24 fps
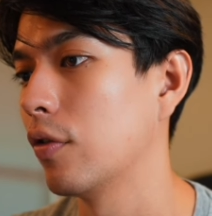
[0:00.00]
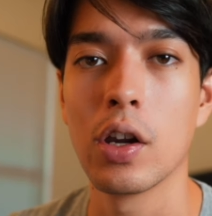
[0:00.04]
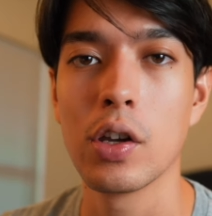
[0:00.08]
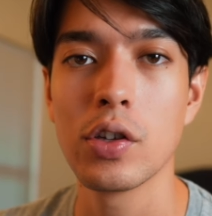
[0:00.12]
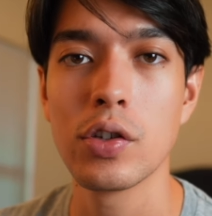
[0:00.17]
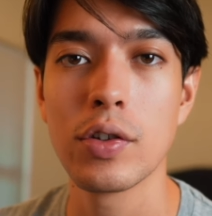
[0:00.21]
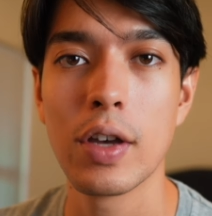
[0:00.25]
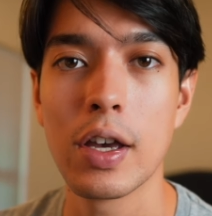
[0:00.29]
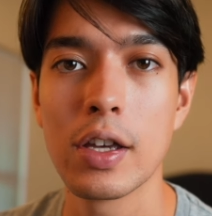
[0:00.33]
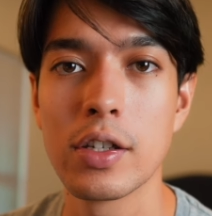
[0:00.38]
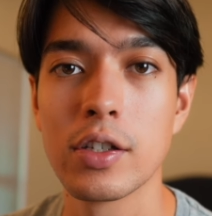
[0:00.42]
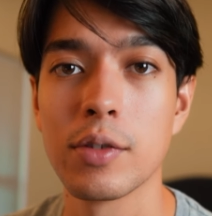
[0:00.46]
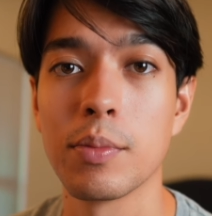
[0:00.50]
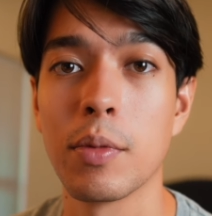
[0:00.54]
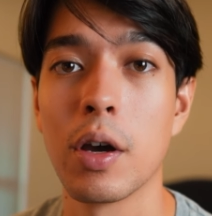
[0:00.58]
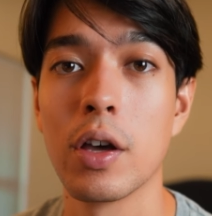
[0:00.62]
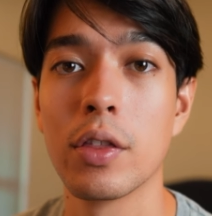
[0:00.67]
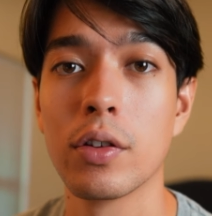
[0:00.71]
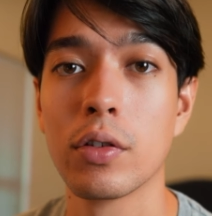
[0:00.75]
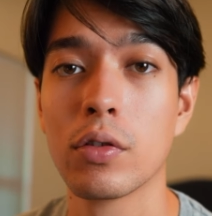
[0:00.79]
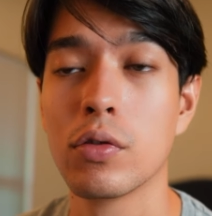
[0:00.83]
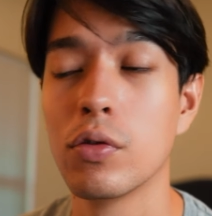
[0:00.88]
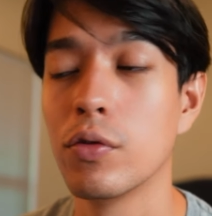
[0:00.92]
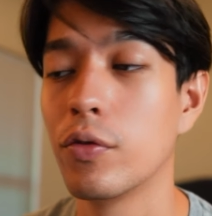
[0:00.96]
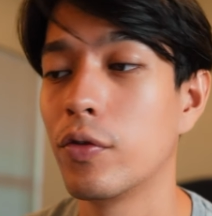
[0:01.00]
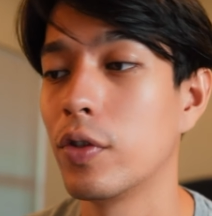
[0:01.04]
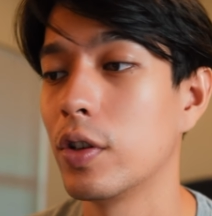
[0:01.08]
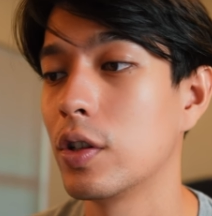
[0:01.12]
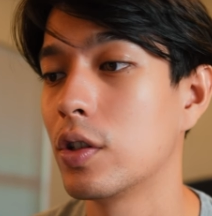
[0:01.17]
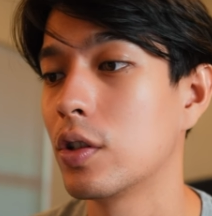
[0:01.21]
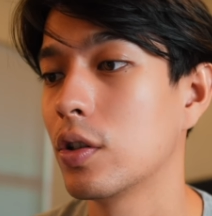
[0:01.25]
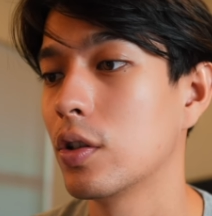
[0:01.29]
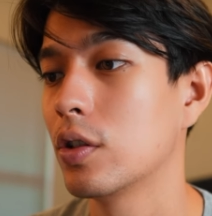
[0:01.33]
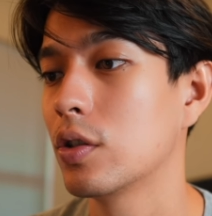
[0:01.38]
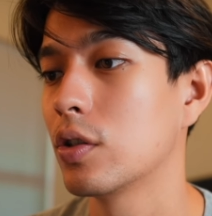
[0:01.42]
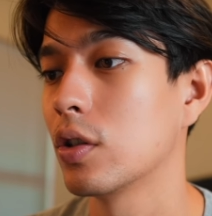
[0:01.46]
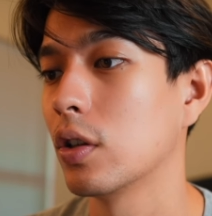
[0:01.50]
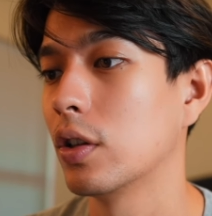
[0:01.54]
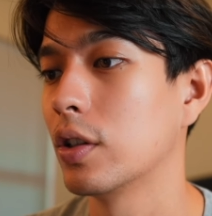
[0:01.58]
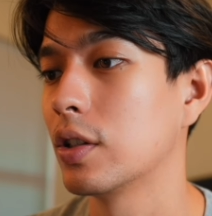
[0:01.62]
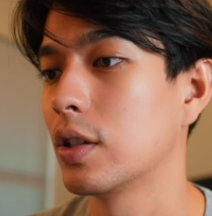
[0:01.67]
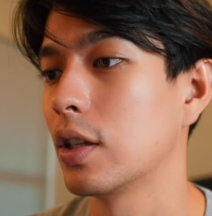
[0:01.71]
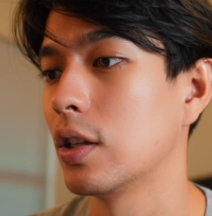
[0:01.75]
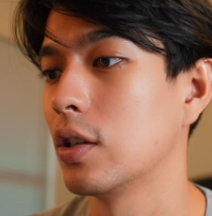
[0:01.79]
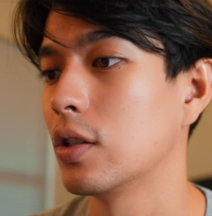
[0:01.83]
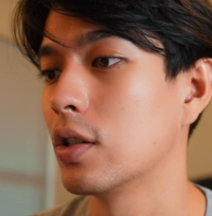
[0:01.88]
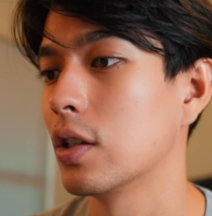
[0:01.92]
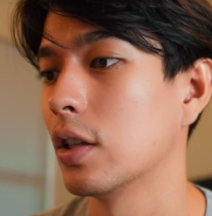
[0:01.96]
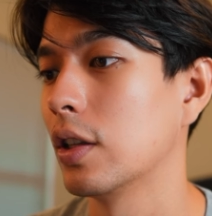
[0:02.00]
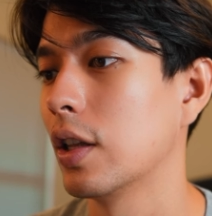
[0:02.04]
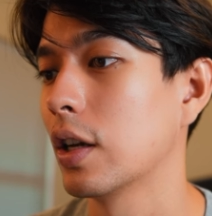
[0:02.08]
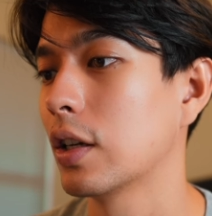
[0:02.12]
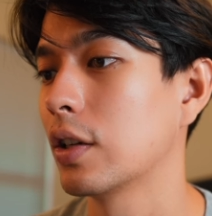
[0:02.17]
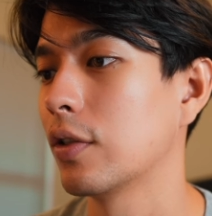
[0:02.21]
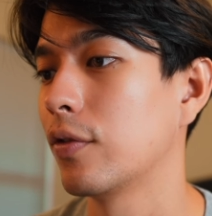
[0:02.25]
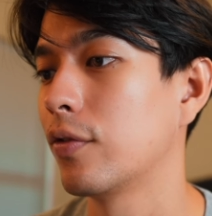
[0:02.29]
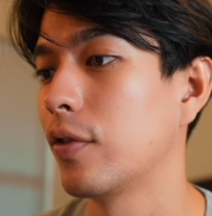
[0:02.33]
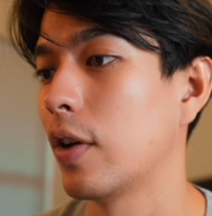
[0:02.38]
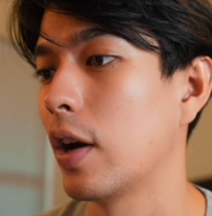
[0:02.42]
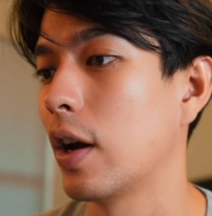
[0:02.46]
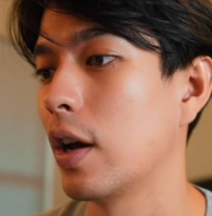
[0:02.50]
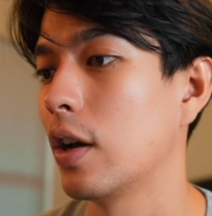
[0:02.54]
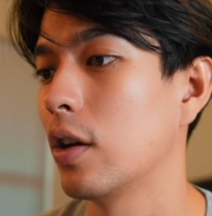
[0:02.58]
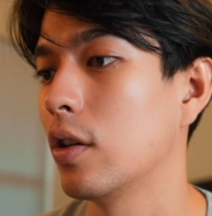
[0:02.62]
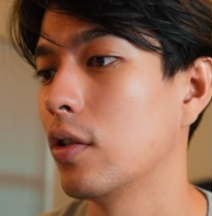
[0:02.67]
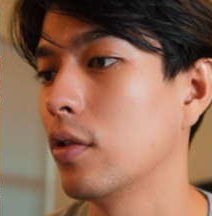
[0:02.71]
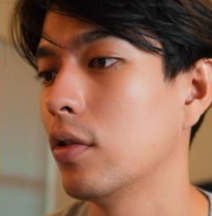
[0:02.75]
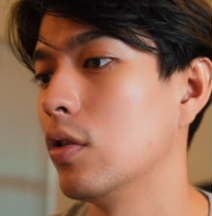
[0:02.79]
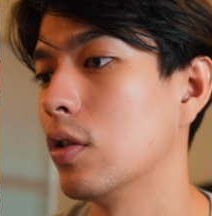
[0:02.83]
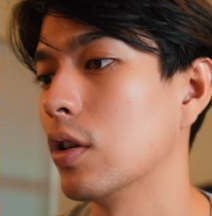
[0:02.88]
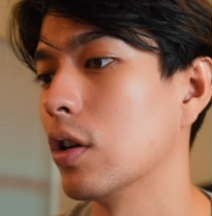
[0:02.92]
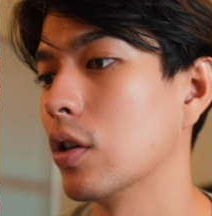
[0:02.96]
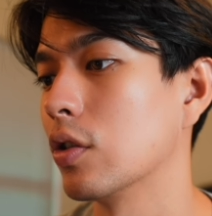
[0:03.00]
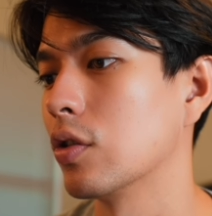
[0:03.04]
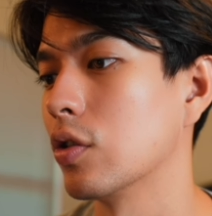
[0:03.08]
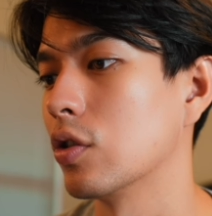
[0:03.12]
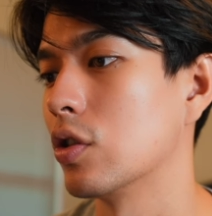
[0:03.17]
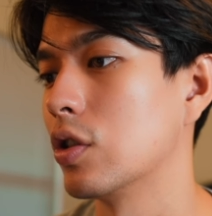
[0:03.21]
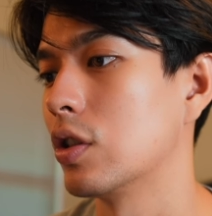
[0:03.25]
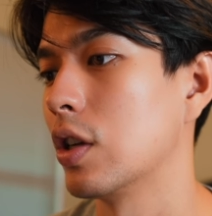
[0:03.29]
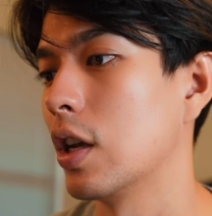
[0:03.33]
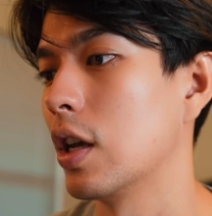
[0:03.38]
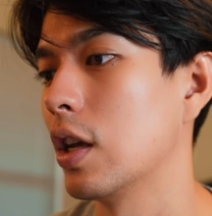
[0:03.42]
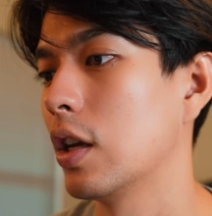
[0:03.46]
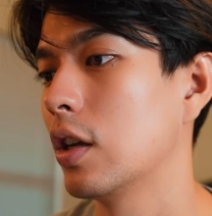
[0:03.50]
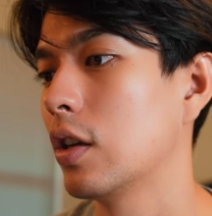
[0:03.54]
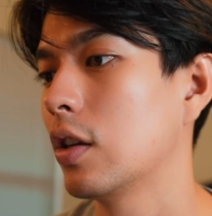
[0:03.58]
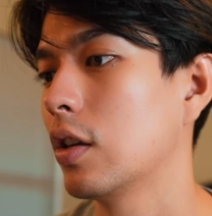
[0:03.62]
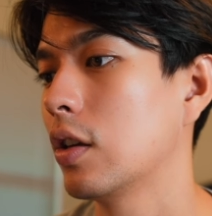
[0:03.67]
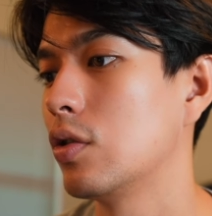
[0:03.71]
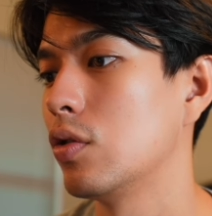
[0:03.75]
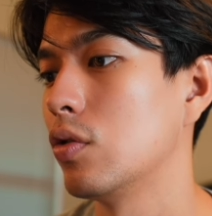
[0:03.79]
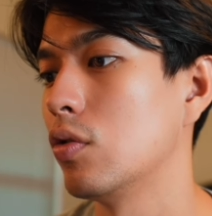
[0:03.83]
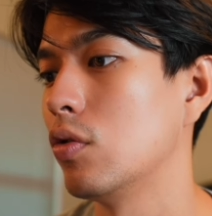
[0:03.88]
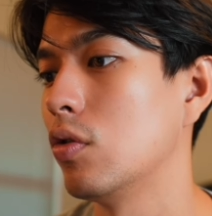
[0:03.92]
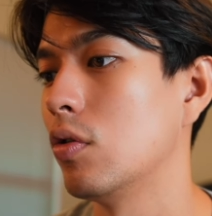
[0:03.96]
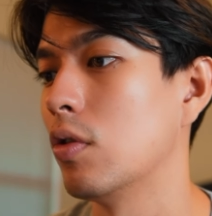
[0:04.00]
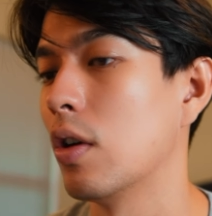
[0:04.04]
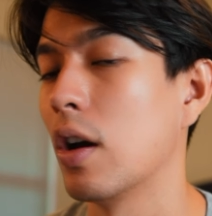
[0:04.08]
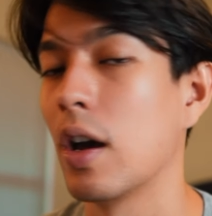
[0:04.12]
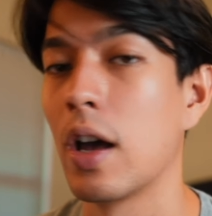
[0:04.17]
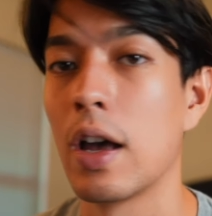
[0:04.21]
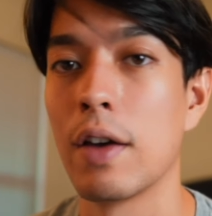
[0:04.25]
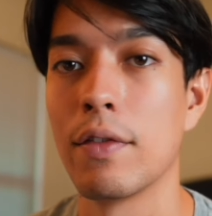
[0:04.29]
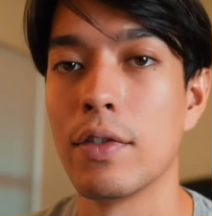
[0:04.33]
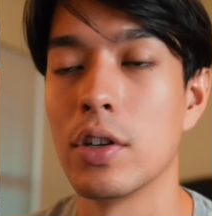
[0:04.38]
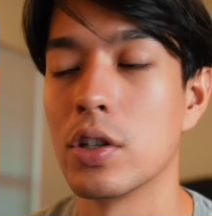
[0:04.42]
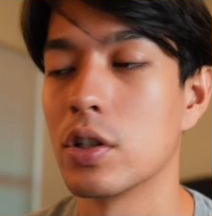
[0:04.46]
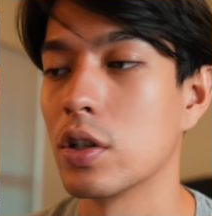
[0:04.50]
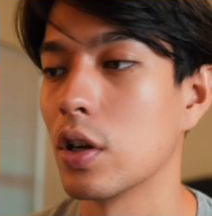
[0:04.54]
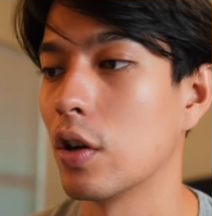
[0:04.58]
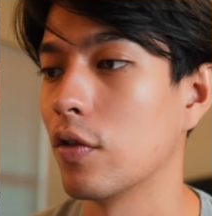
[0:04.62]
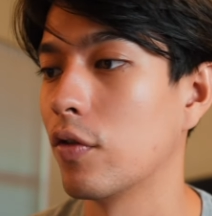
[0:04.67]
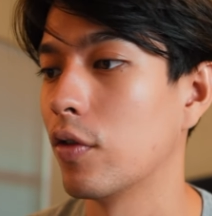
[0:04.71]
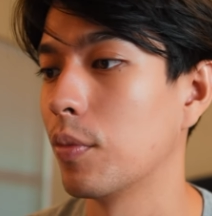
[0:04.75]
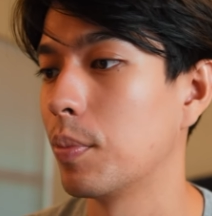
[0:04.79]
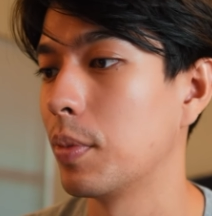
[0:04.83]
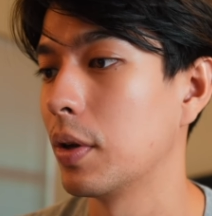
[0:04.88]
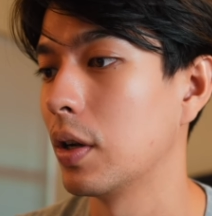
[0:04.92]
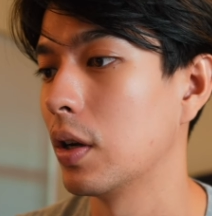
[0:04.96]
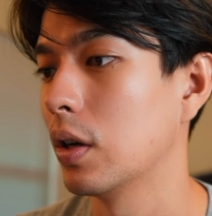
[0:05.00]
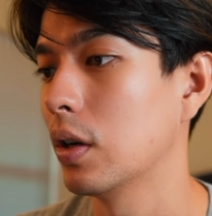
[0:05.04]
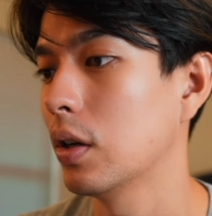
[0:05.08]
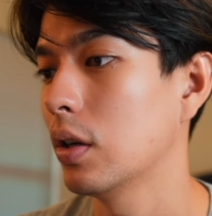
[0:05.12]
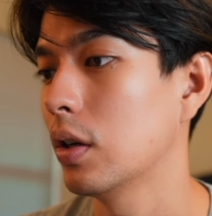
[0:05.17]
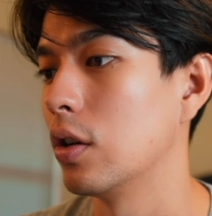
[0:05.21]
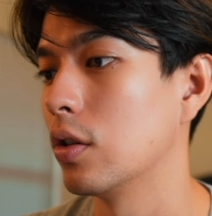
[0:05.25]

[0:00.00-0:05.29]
It also has some other cool features. So let's say you select a file, you can also shake to uh, have the shelf appear.